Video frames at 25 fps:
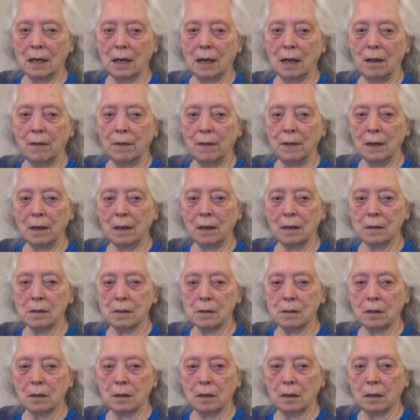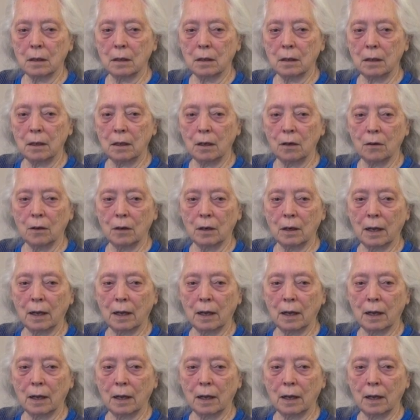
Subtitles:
I think it's clear,